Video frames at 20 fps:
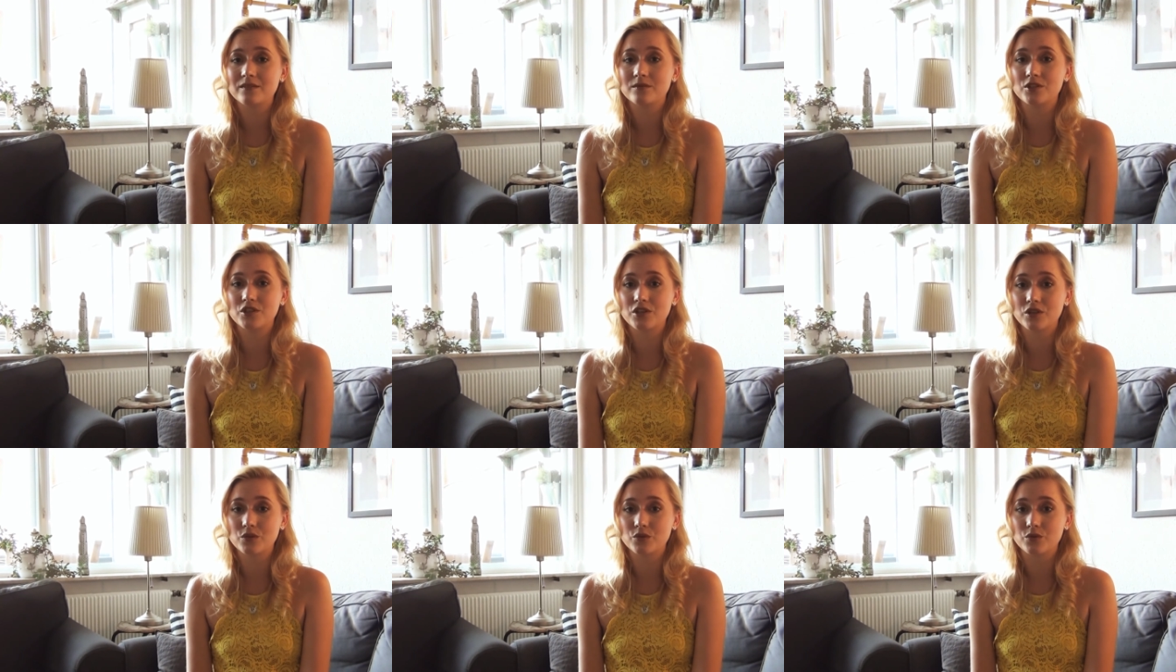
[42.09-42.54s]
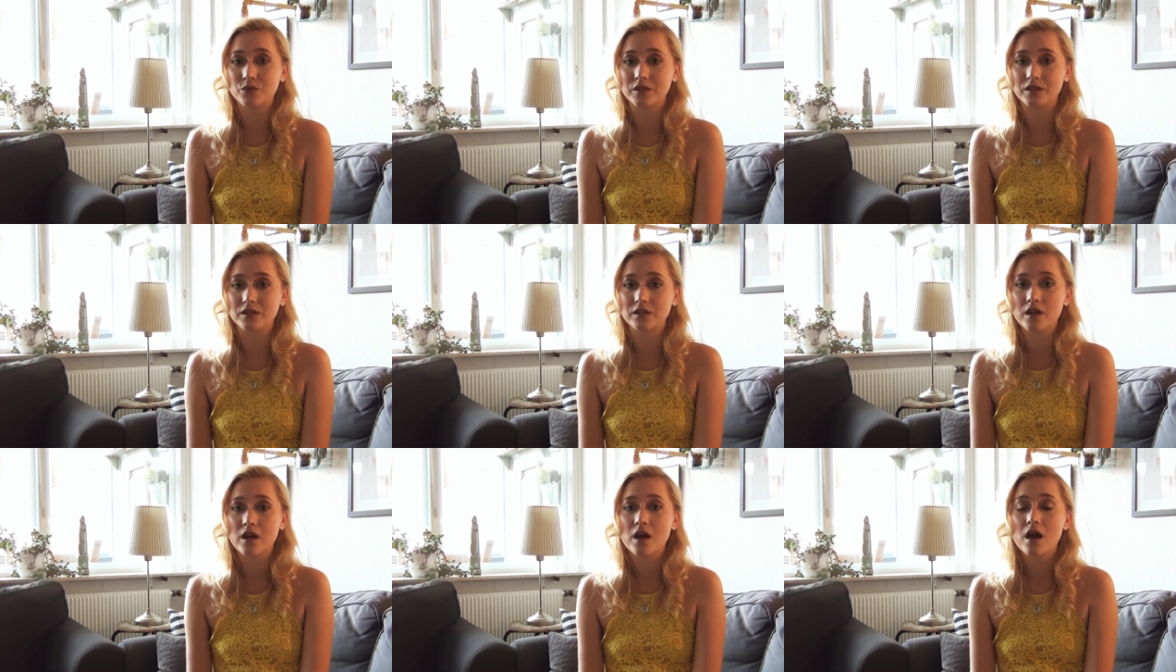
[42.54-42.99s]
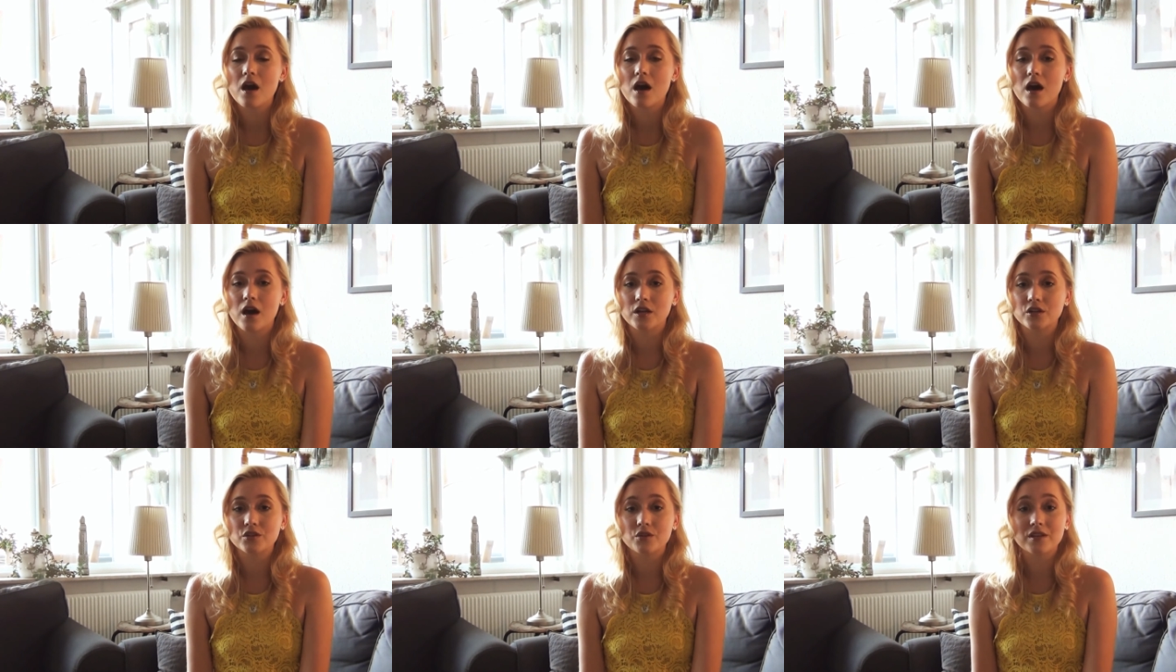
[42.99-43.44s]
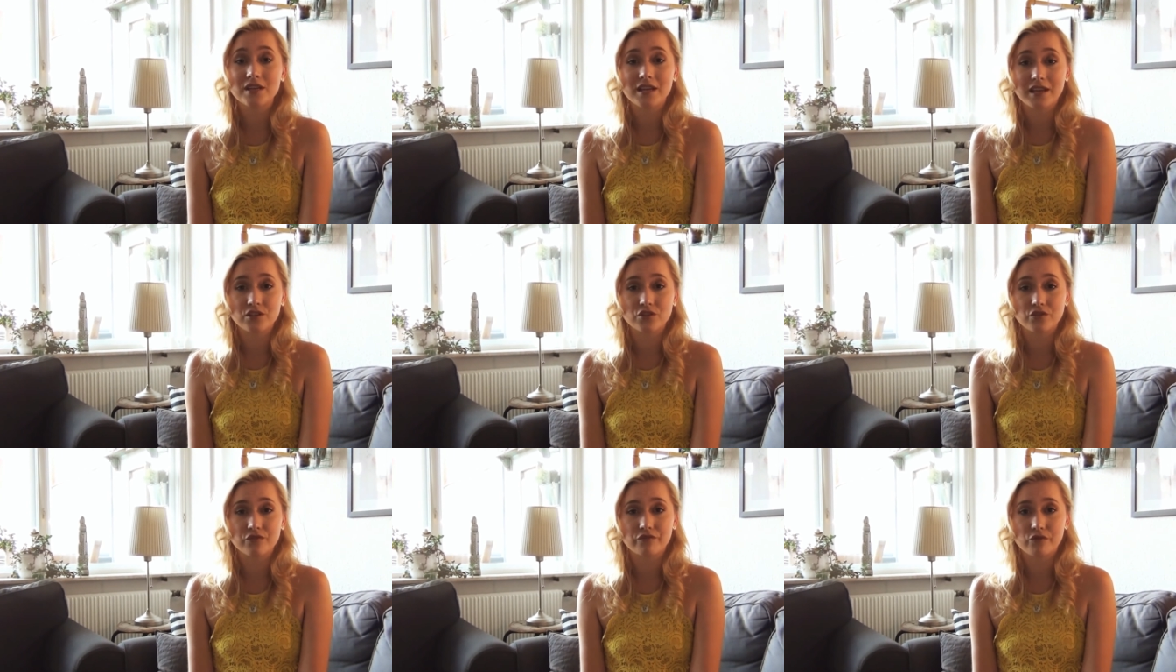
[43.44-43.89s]
children under the
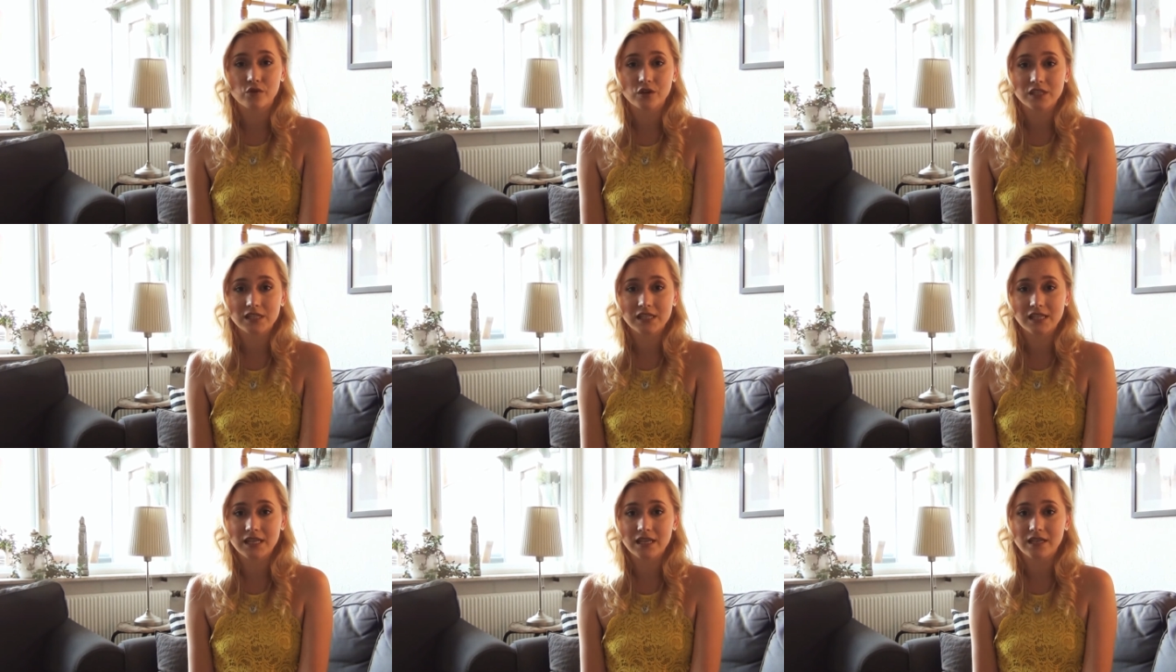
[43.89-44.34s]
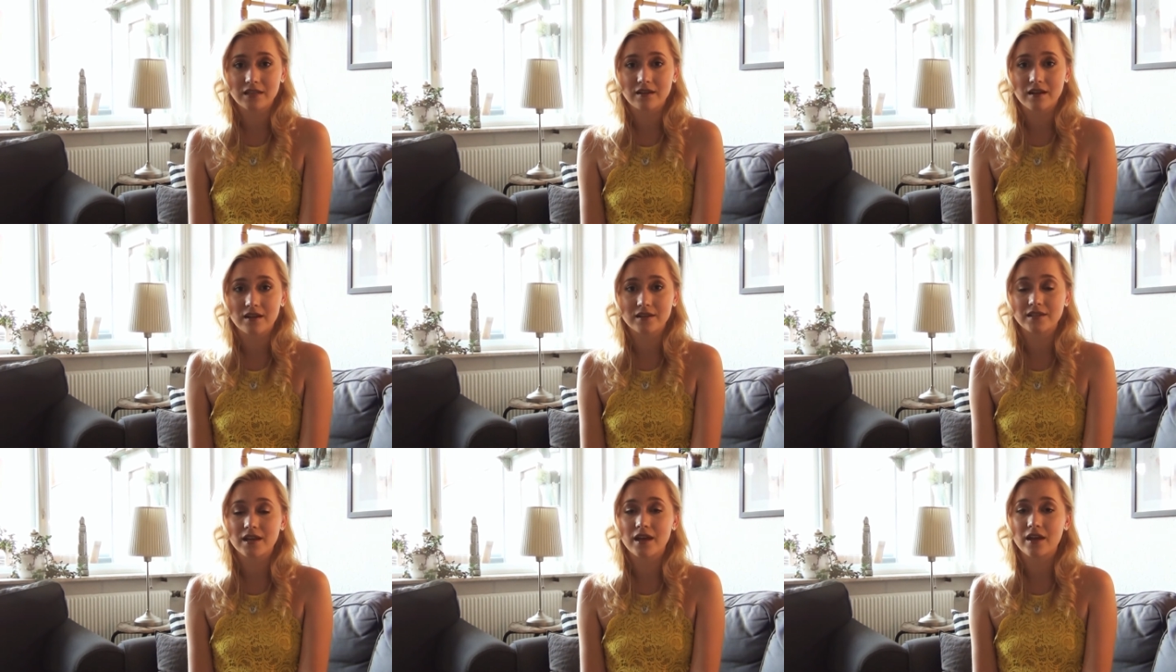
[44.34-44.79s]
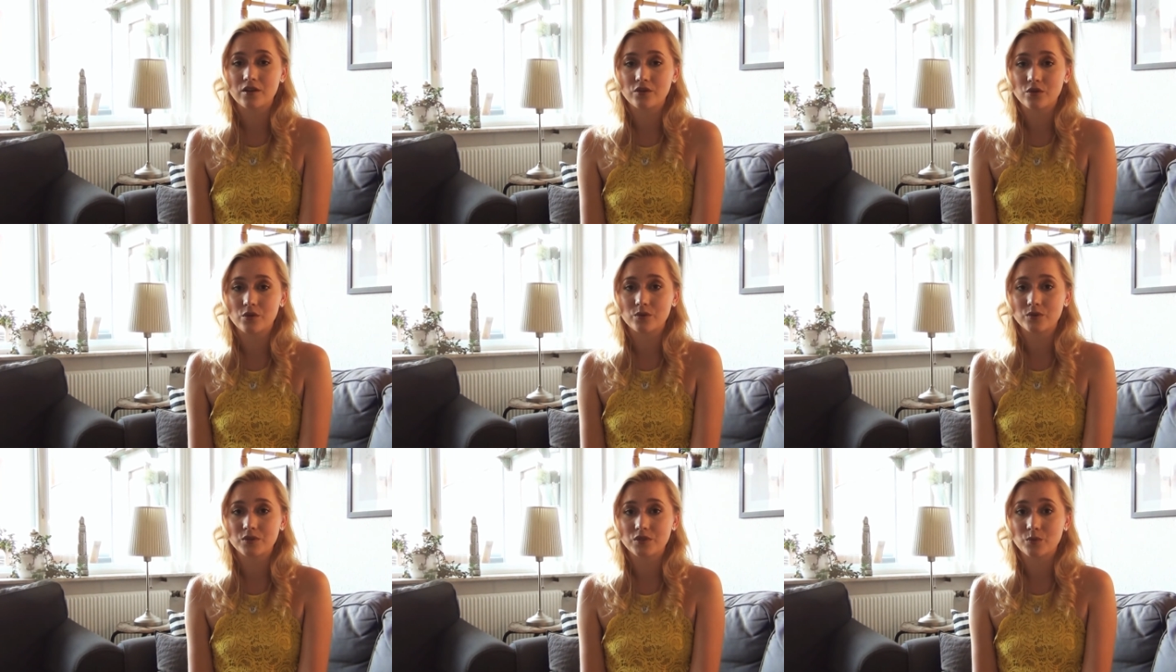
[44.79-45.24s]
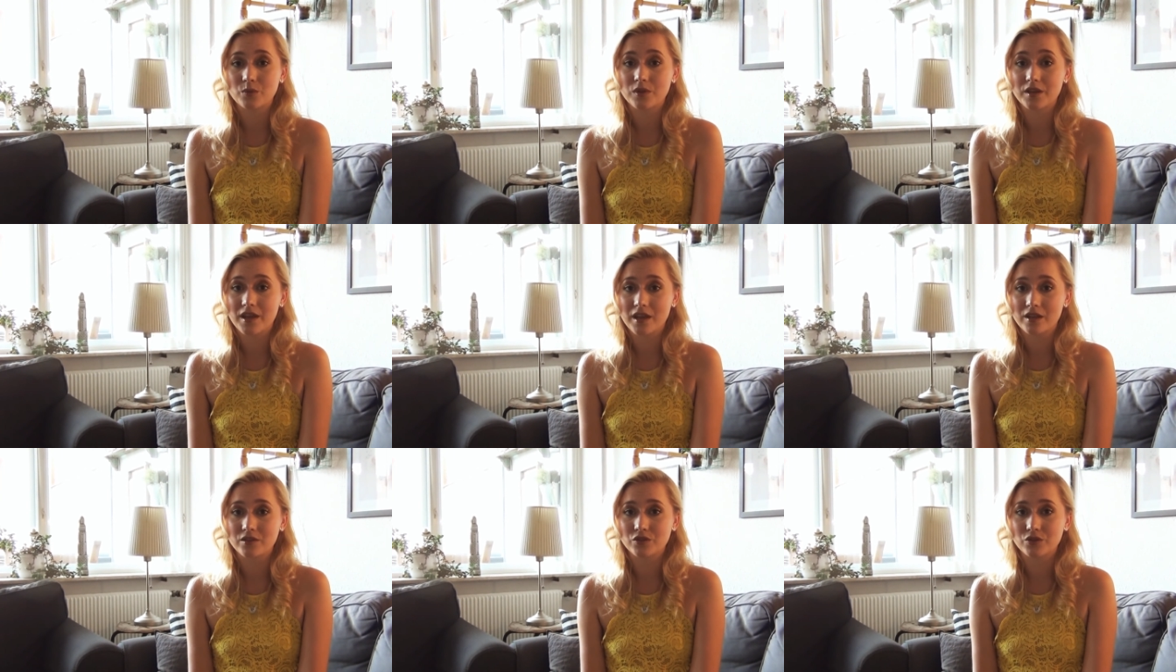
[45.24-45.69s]
age of 14 are diagnosed
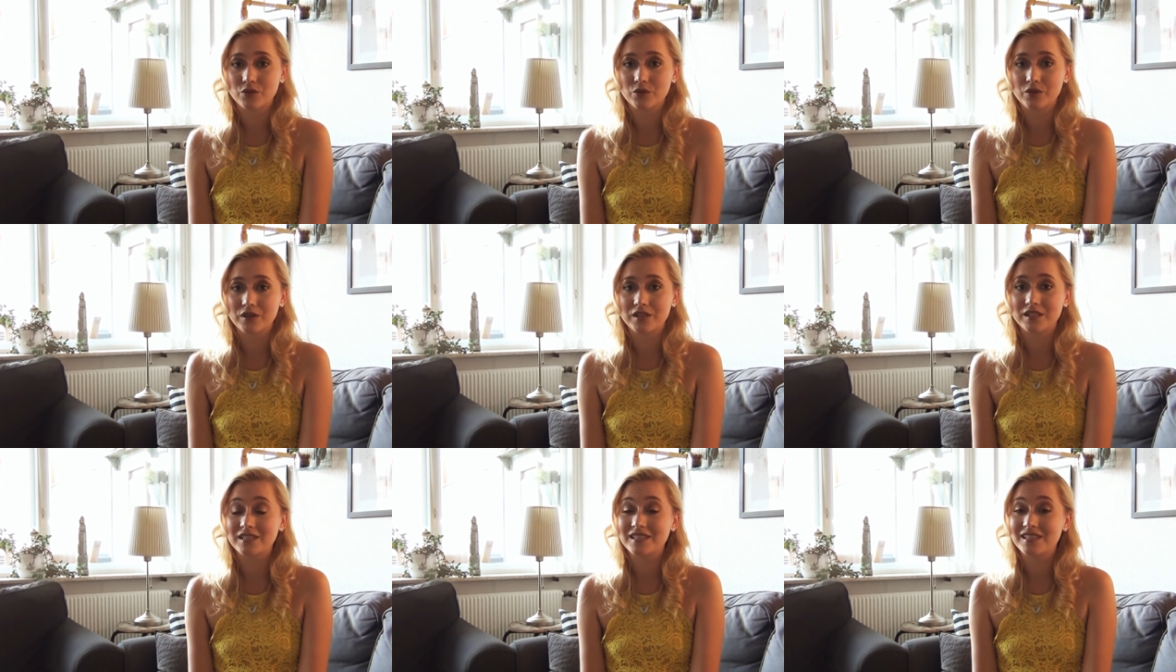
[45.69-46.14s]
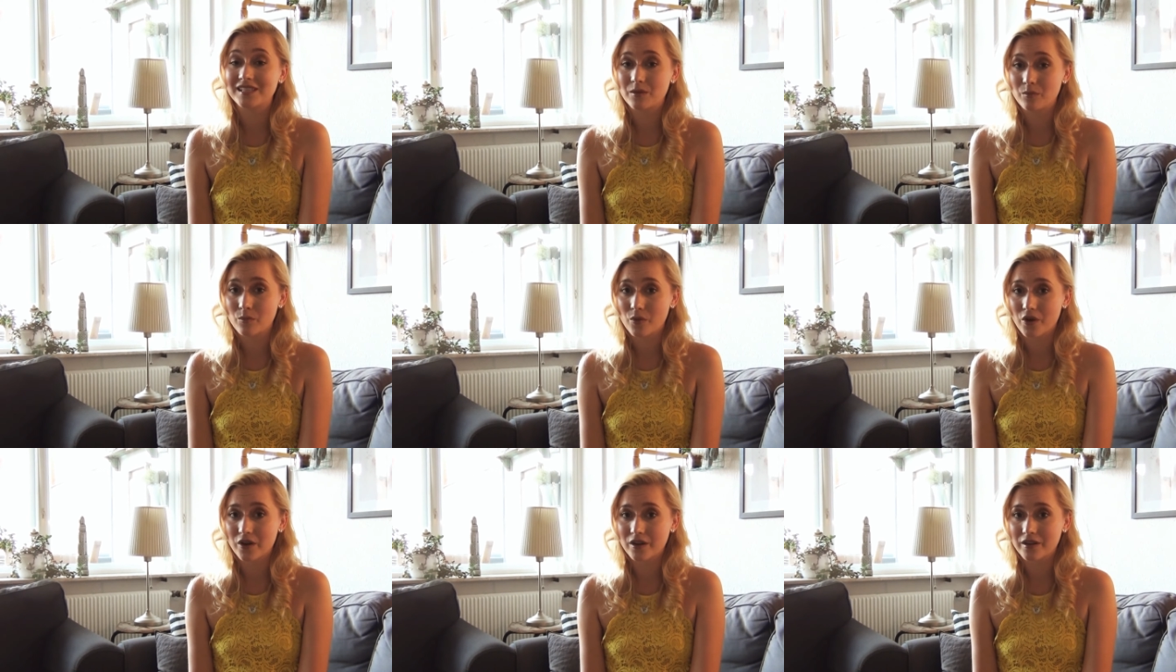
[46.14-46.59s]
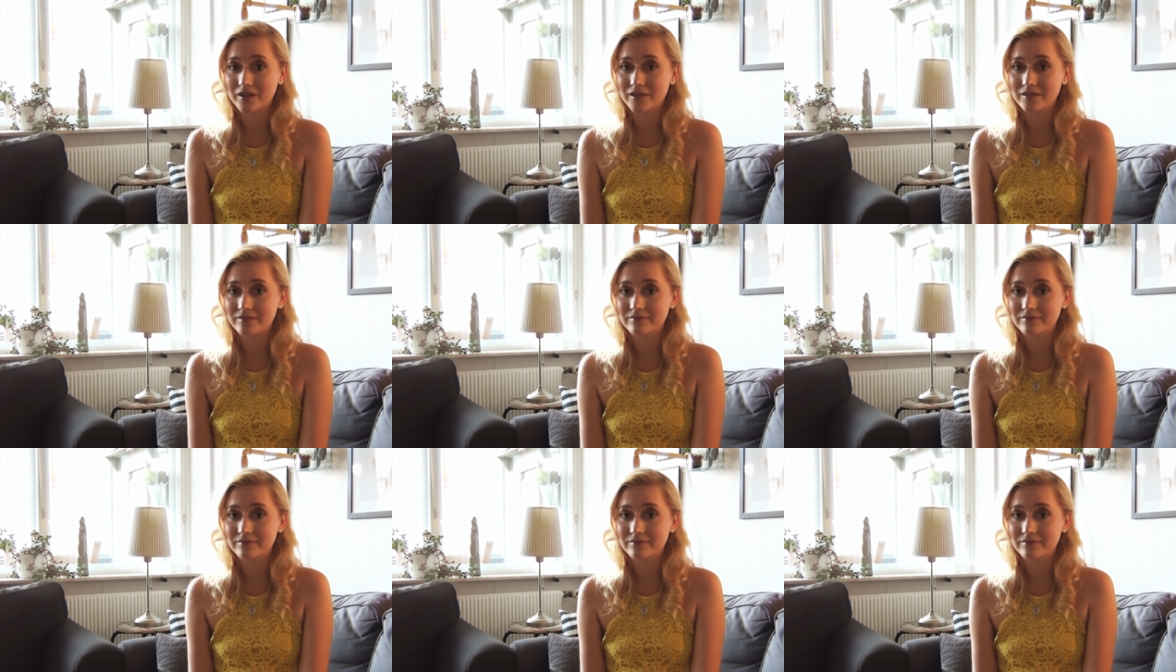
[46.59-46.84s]
with cancer in Denmark.